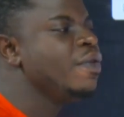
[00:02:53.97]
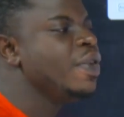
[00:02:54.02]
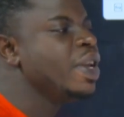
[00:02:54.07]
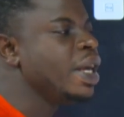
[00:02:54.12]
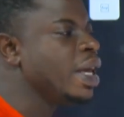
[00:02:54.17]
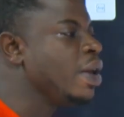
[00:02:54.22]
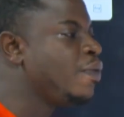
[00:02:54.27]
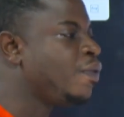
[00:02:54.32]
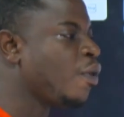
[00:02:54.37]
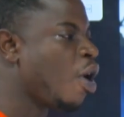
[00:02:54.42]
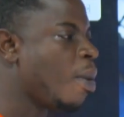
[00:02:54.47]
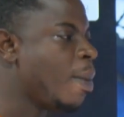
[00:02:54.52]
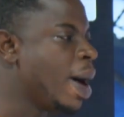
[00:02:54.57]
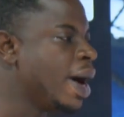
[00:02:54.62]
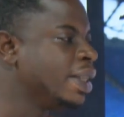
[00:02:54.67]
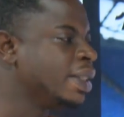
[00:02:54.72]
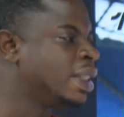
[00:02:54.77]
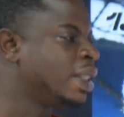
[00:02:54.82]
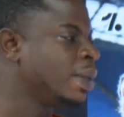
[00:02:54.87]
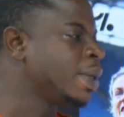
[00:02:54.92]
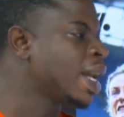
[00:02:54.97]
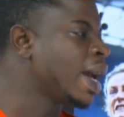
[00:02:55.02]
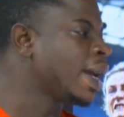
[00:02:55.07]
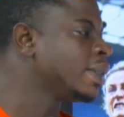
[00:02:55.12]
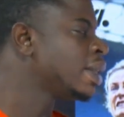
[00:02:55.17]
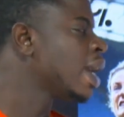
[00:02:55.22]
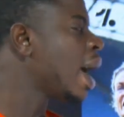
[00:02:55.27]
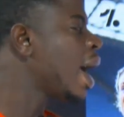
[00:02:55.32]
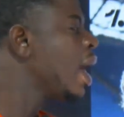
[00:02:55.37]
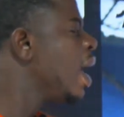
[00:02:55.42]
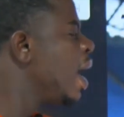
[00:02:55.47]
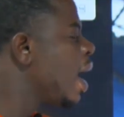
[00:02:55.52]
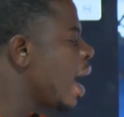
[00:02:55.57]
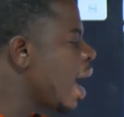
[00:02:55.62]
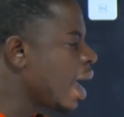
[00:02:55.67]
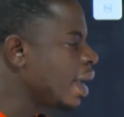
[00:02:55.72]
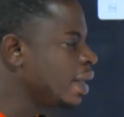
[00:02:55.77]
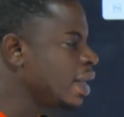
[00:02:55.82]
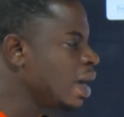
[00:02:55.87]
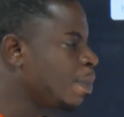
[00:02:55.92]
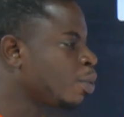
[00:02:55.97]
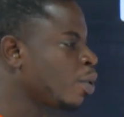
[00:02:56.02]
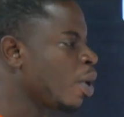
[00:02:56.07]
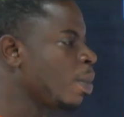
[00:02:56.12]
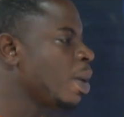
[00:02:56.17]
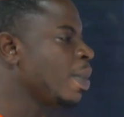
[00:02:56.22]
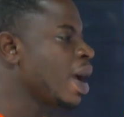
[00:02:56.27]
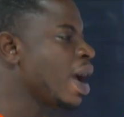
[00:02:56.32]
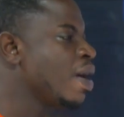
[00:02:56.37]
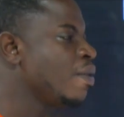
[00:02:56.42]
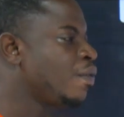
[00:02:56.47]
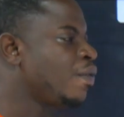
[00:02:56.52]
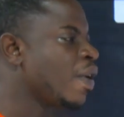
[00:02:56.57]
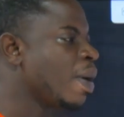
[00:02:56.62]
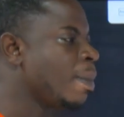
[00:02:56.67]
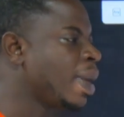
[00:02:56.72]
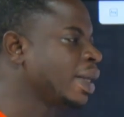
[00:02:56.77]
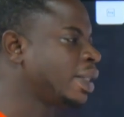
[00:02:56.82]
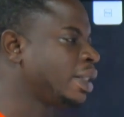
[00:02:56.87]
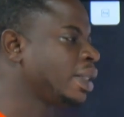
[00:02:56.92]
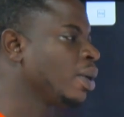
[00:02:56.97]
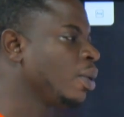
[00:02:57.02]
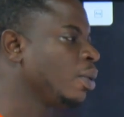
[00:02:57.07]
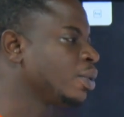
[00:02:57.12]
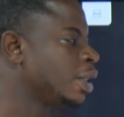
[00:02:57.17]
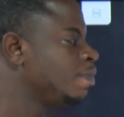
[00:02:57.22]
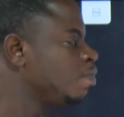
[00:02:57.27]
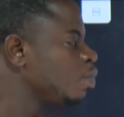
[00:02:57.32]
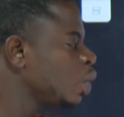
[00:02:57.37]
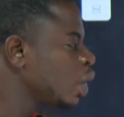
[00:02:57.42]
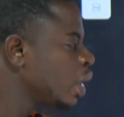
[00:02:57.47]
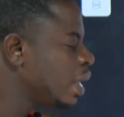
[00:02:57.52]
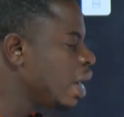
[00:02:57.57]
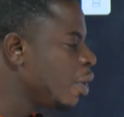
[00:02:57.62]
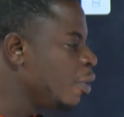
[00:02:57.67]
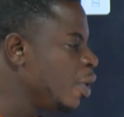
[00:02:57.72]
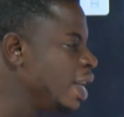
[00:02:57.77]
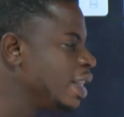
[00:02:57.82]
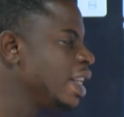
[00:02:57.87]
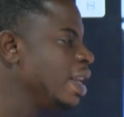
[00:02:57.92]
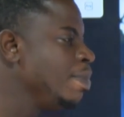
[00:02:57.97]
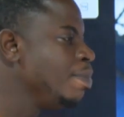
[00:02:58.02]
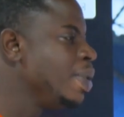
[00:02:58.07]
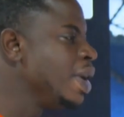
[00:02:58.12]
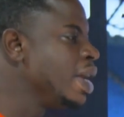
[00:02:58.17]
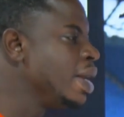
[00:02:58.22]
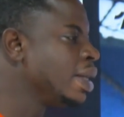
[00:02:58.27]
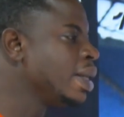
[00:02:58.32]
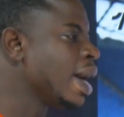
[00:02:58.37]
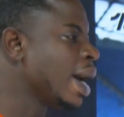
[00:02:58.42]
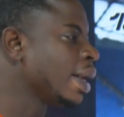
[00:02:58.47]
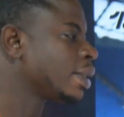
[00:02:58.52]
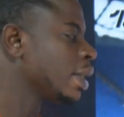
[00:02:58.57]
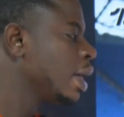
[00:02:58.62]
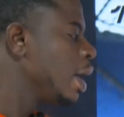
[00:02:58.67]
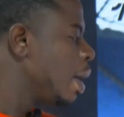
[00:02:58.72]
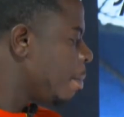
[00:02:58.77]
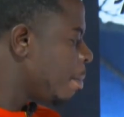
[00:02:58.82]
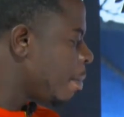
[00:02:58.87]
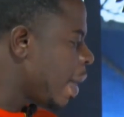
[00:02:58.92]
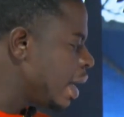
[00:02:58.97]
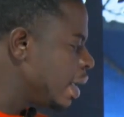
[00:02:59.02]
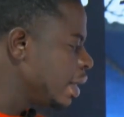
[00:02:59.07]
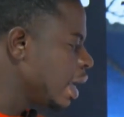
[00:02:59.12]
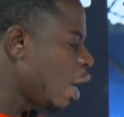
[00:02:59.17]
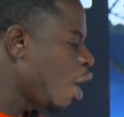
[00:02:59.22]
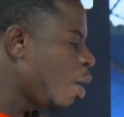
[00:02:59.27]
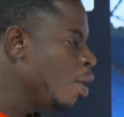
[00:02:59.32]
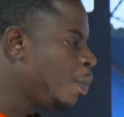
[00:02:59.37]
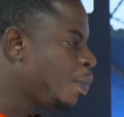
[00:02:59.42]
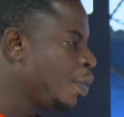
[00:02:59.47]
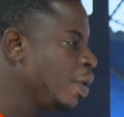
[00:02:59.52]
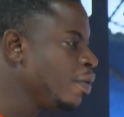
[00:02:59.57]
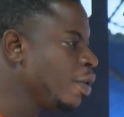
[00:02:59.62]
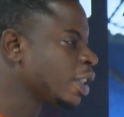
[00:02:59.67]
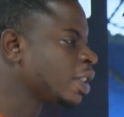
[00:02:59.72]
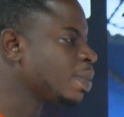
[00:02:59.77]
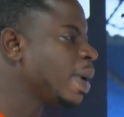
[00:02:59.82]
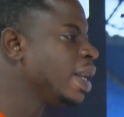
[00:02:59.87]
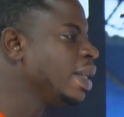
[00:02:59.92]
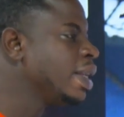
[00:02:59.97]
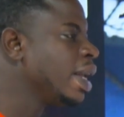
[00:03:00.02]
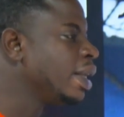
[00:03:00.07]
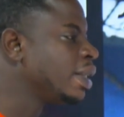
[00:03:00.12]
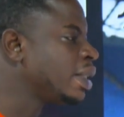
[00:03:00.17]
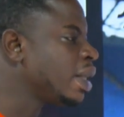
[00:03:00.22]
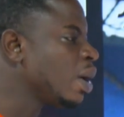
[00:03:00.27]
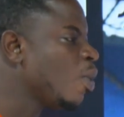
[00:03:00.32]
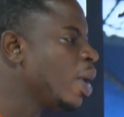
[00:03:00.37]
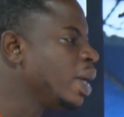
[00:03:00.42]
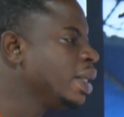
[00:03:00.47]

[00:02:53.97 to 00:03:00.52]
if and your problem from my Chelsea. The reason being that manager, previous manager, say what